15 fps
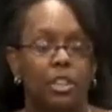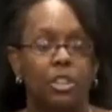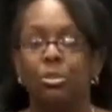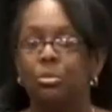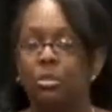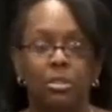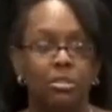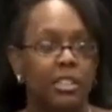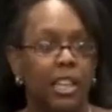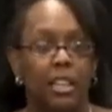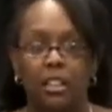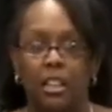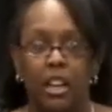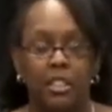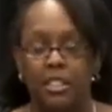You know
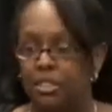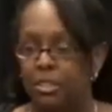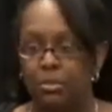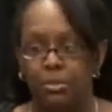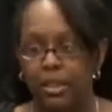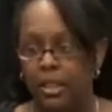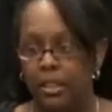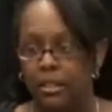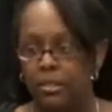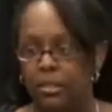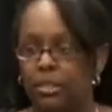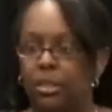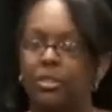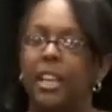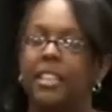Santa Claus isn't real,
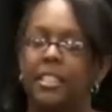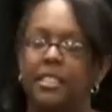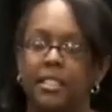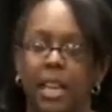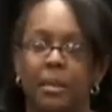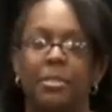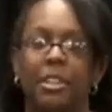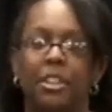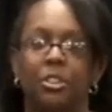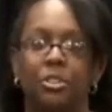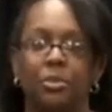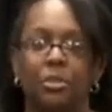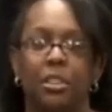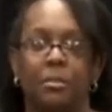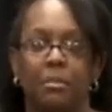so that's the same thing you're
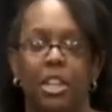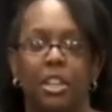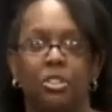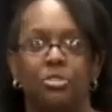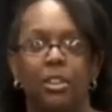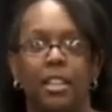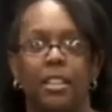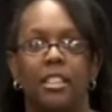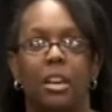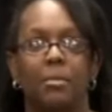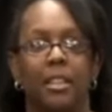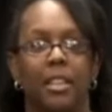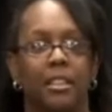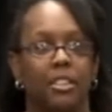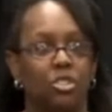doing to me. You're trying to tell
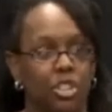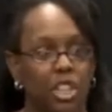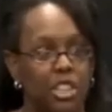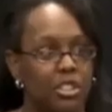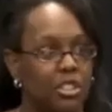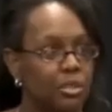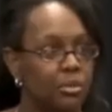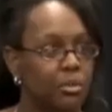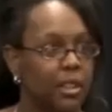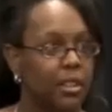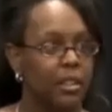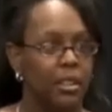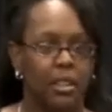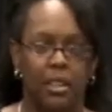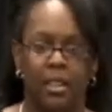me that this Jesus is
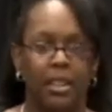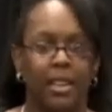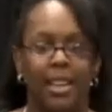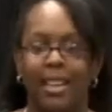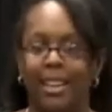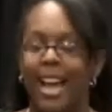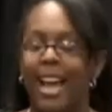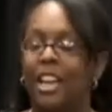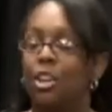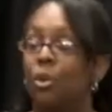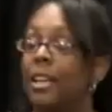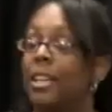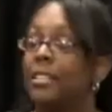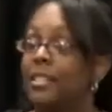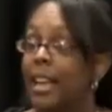real, and I
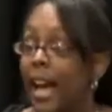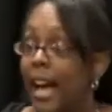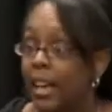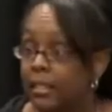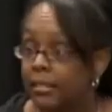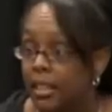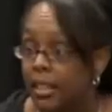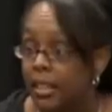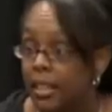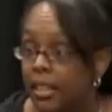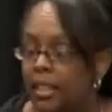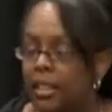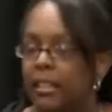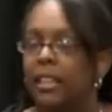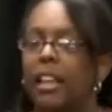know he's not.
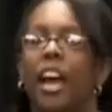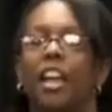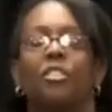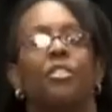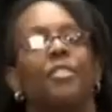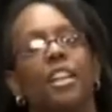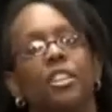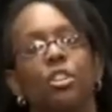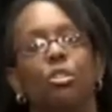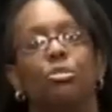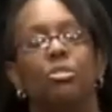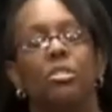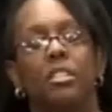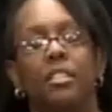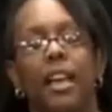Heather, if I
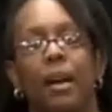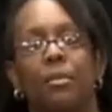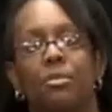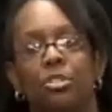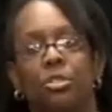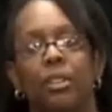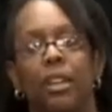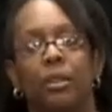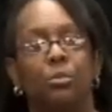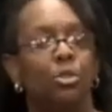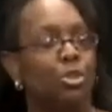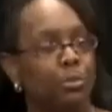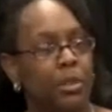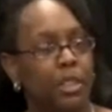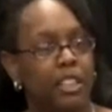told you the sky was green,
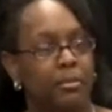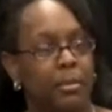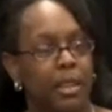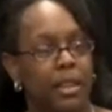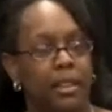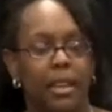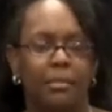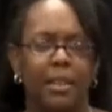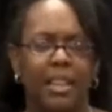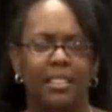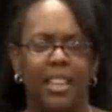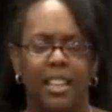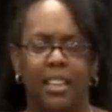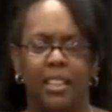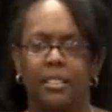would you believe me? And I'm
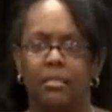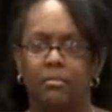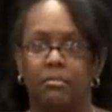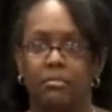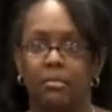like thinking,